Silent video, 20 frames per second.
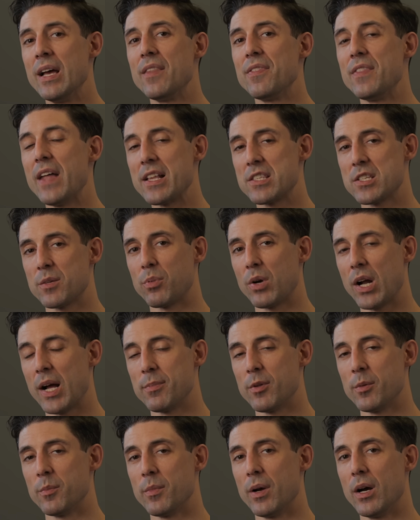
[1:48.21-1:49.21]
That's a
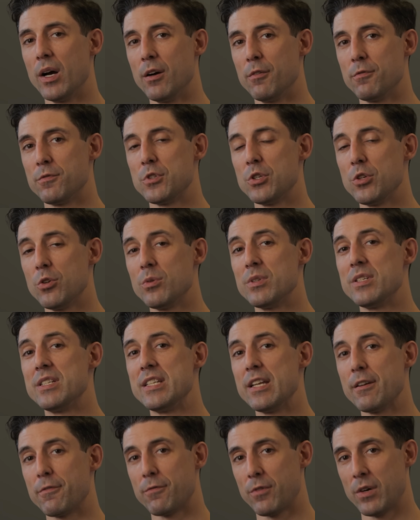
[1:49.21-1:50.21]
problem of two
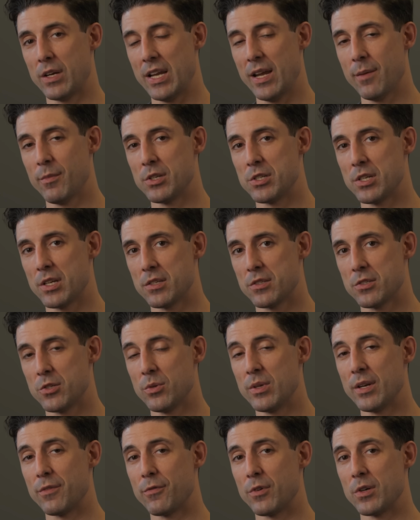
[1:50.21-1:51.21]
different images,
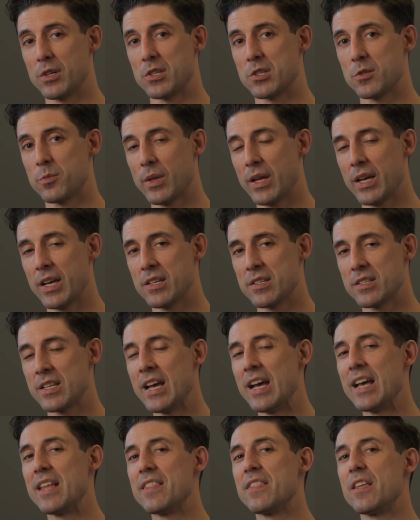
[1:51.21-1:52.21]
two different displays
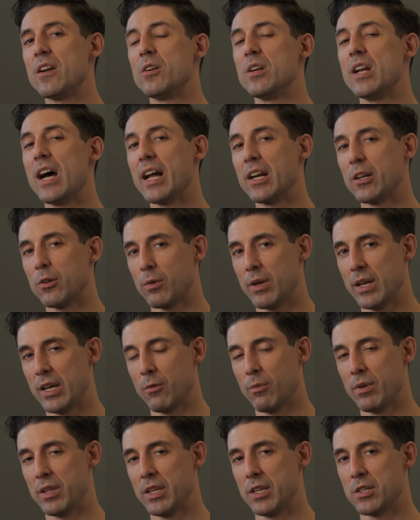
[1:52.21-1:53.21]
that are not agreeing
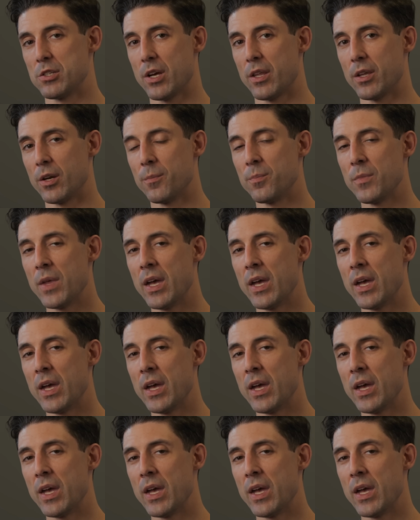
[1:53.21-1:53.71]
with each other.